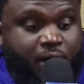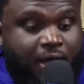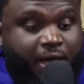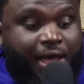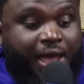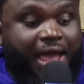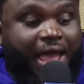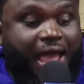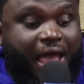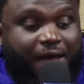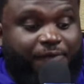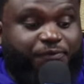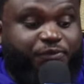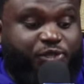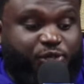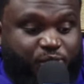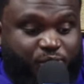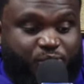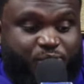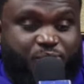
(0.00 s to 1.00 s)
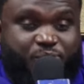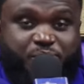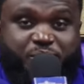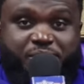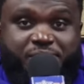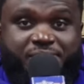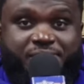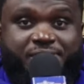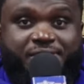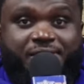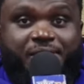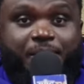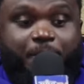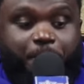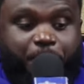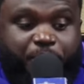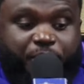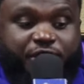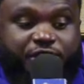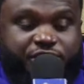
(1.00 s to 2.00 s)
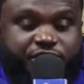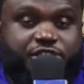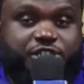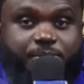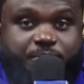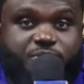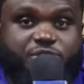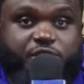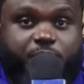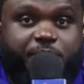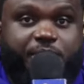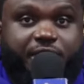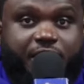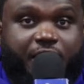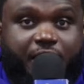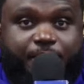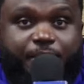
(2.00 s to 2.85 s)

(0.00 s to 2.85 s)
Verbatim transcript: have to push right. him to become a